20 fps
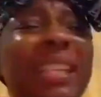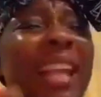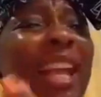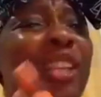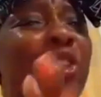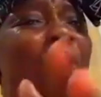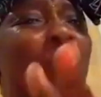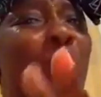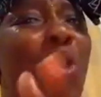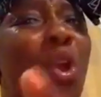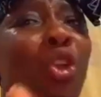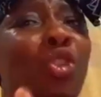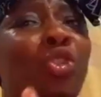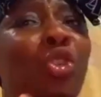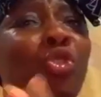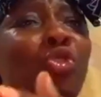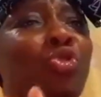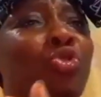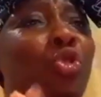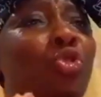to, to,
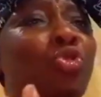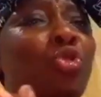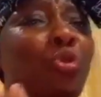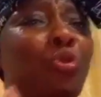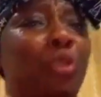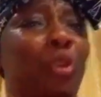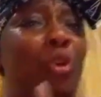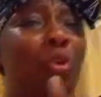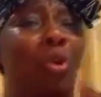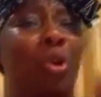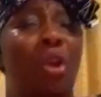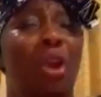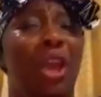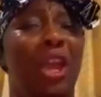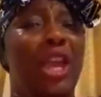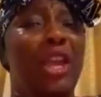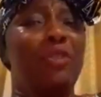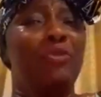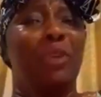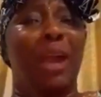to, to feel
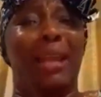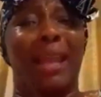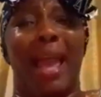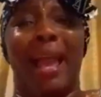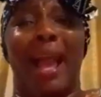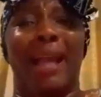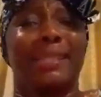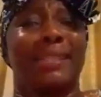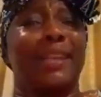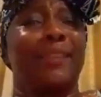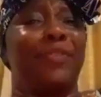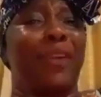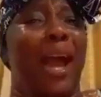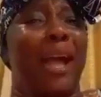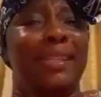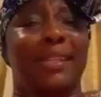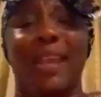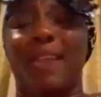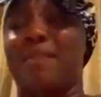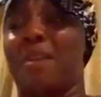as if,
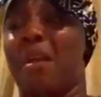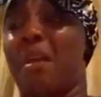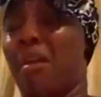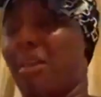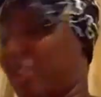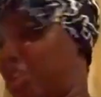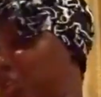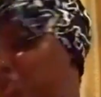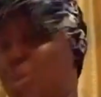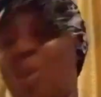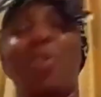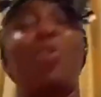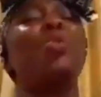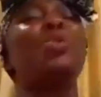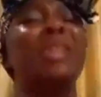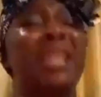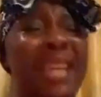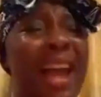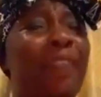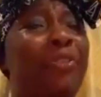as if she's not good
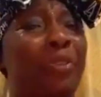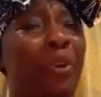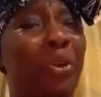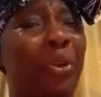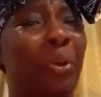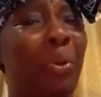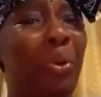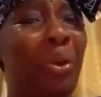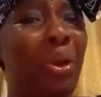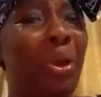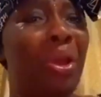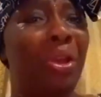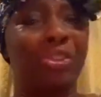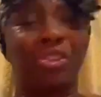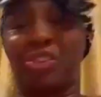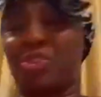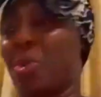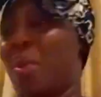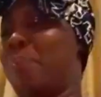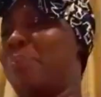enough for you?
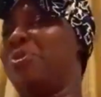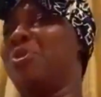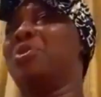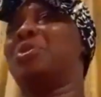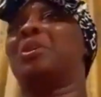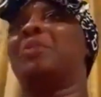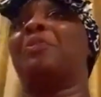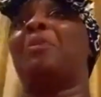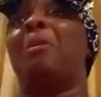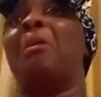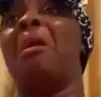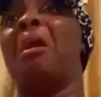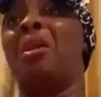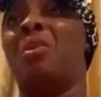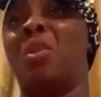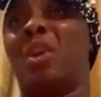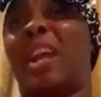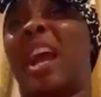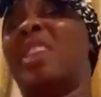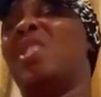She's not beautiful.
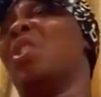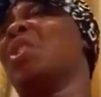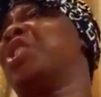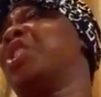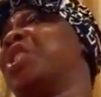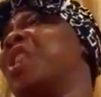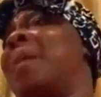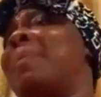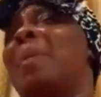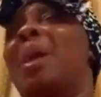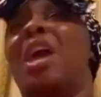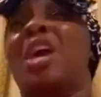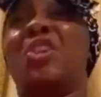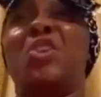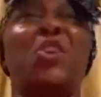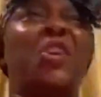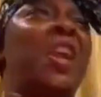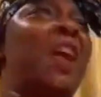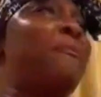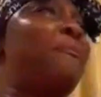Look at your shape.
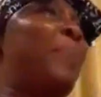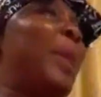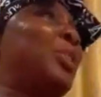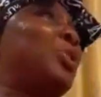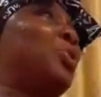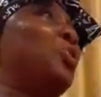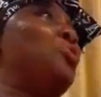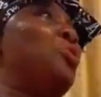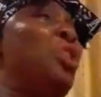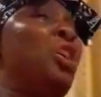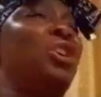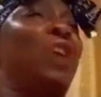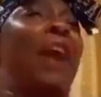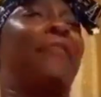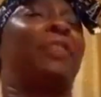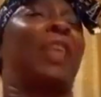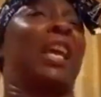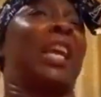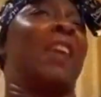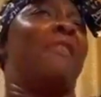You get back to, you
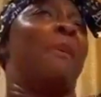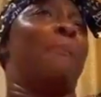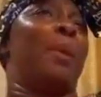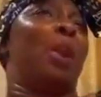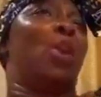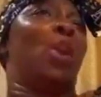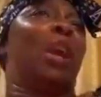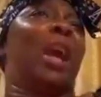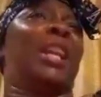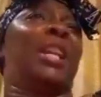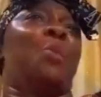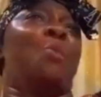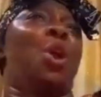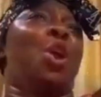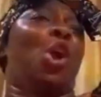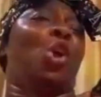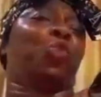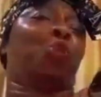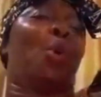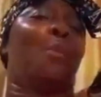after giving birth, look at the way
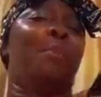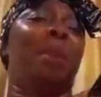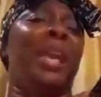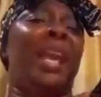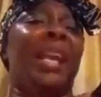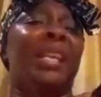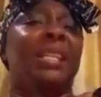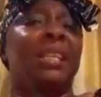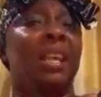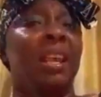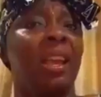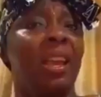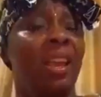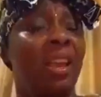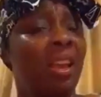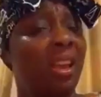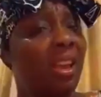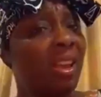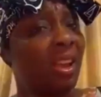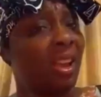your tummy is.
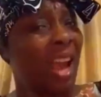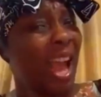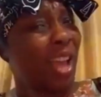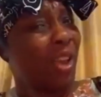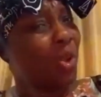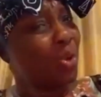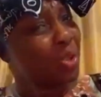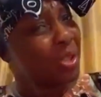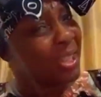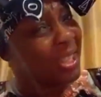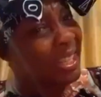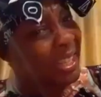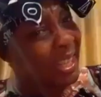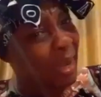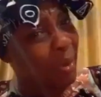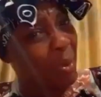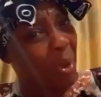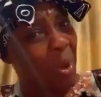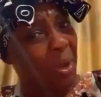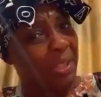Are you
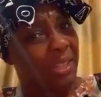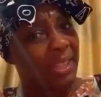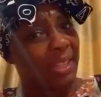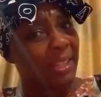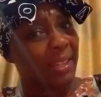serious?